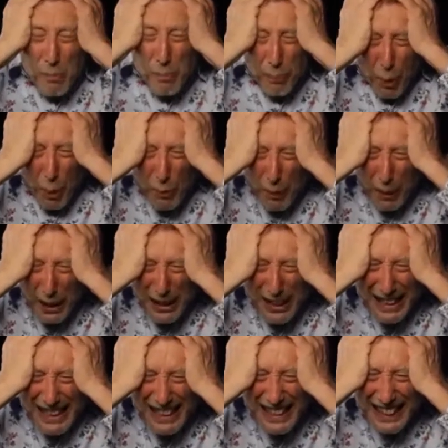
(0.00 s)

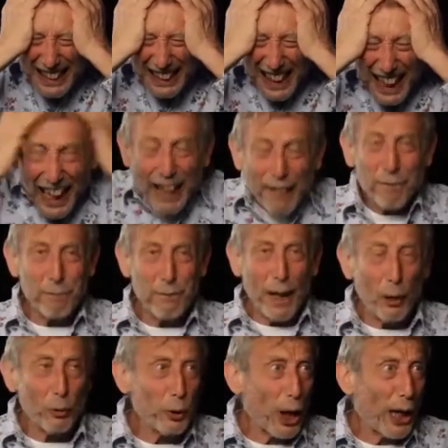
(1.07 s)
Bubbes. It
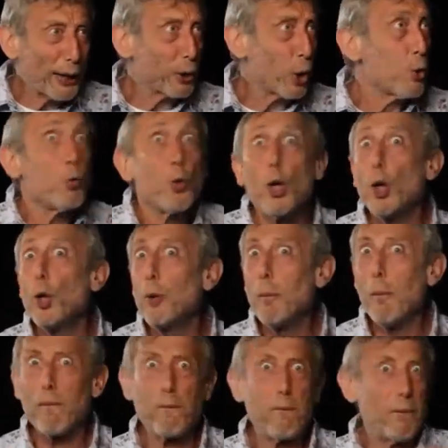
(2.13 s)
felt like the
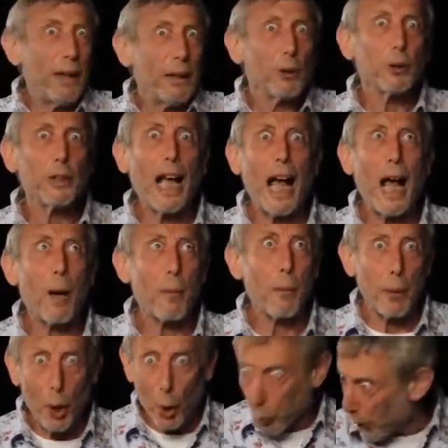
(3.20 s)
room filled
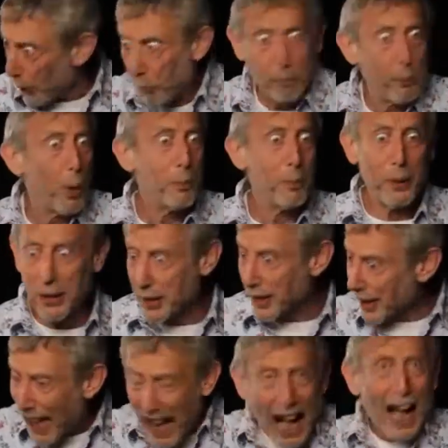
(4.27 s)
up with
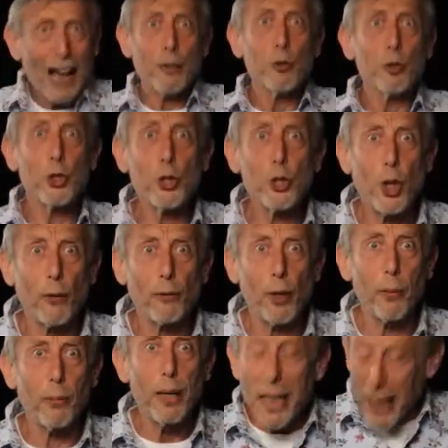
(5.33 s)
bubbes, hundreds of
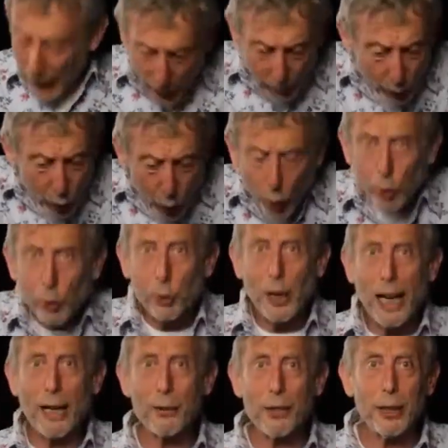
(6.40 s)
them, and they were all
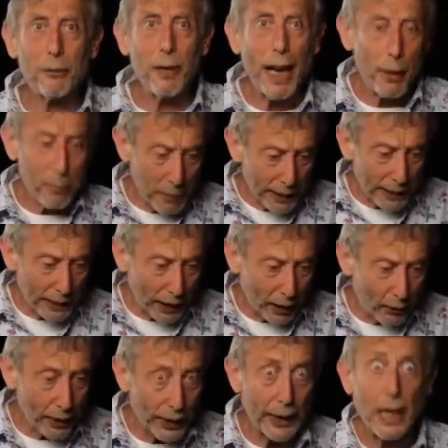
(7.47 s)
crowding round me
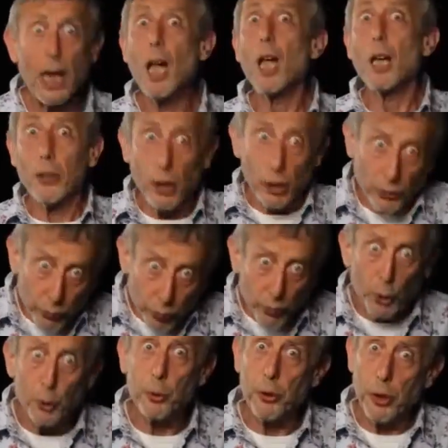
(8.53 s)
going, you
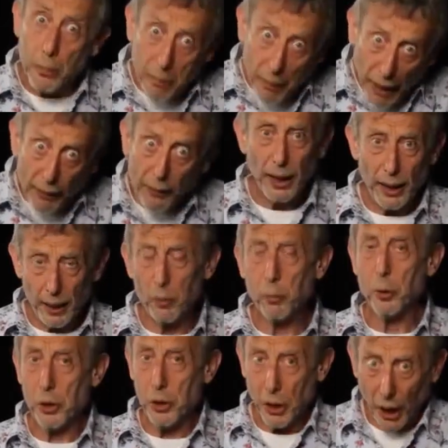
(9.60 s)
threw your mother, and it
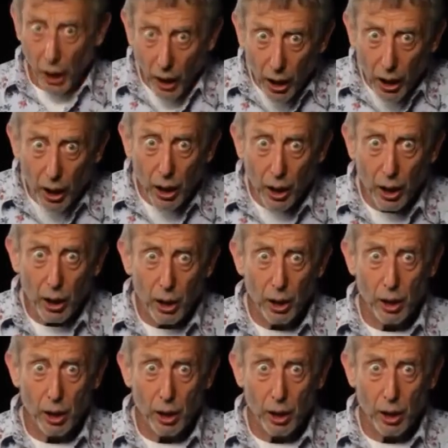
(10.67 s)
was her?